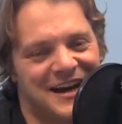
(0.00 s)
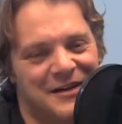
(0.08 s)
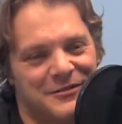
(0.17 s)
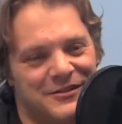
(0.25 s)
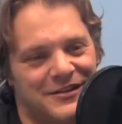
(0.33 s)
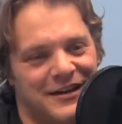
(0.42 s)
guy
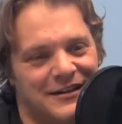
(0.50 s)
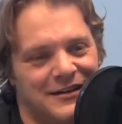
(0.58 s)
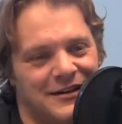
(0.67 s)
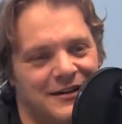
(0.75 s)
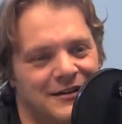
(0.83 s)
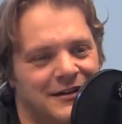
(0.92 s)
was like,
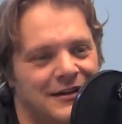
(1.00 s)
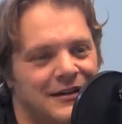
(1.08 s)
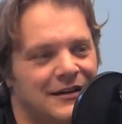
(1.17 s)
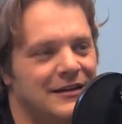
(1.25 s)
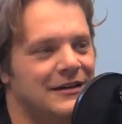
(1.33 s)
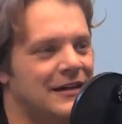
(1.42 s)

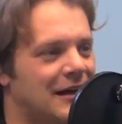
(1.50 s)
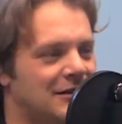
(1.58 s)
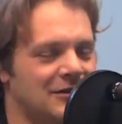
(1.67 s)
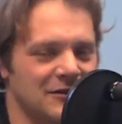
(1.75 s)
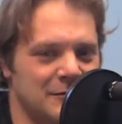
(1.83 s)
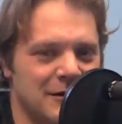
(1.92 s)

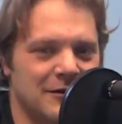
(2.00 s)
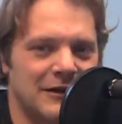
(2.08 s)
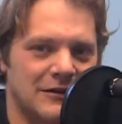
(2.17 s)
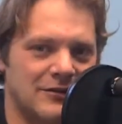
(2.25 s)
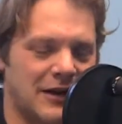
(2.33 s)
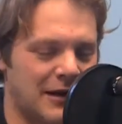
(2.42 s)
it took me.
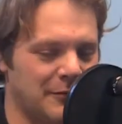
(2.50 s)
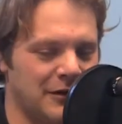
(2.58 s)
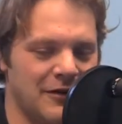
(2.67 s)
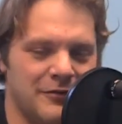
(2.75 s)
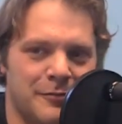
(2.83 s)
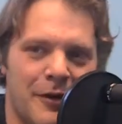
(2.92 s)
He said, "I'm a
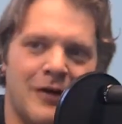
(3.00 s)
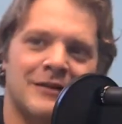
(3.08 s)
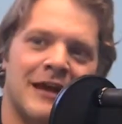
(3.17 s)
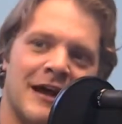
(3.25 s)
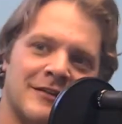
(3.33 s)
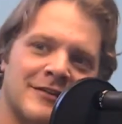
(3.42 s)
love it
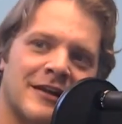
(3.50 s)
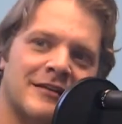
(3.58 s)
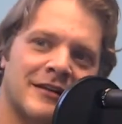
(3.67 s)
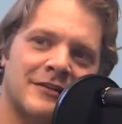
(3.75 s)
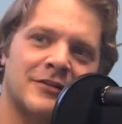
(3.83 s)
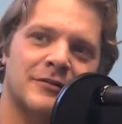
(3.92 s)
podcast."
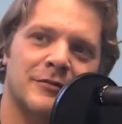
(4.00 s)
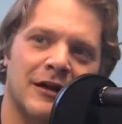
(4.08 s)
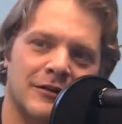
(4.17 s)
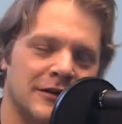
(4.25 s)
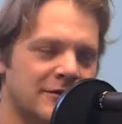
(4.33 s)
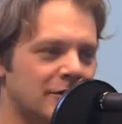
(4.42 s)

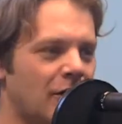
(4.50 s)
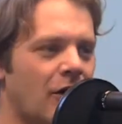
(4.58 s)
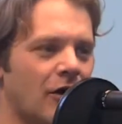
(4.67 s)
I listened to